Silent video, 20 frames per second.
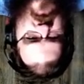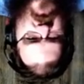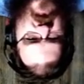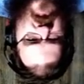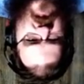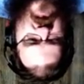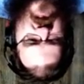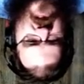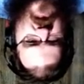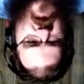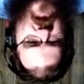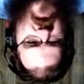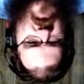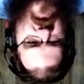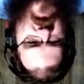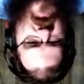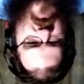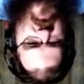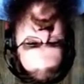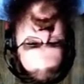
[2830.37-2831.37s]
So
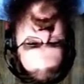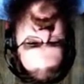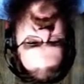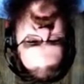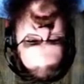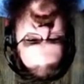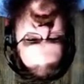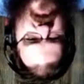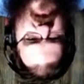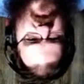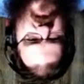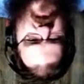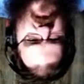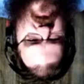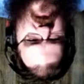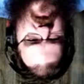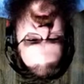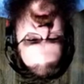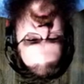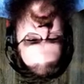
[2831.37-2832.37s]
I've been
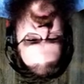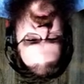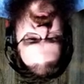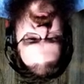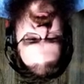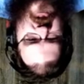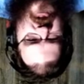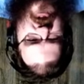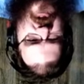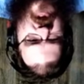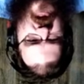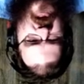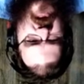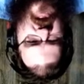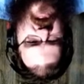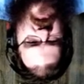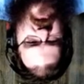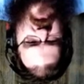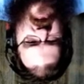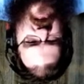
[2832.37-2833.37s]

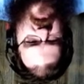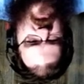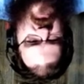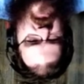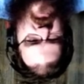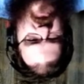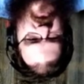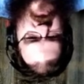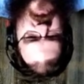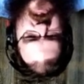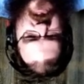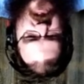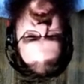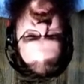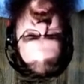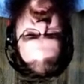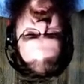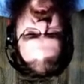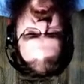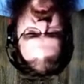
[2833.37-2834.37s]
shockingly close
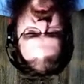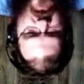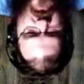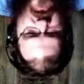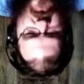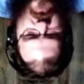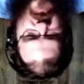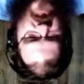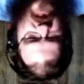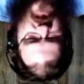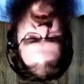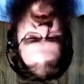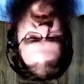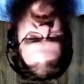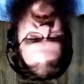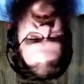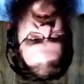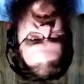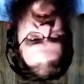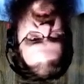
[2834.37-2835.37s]
to beating
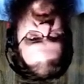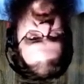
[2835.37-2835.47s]
this.